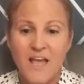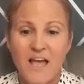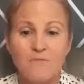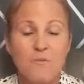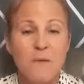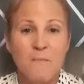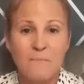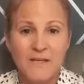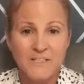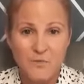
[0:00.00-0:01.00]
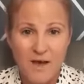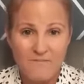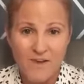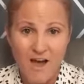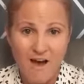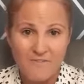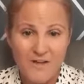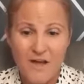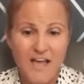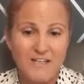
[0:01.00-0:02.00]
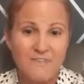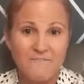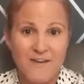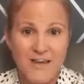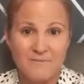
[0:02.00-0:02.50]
And remember to have laugh and fun.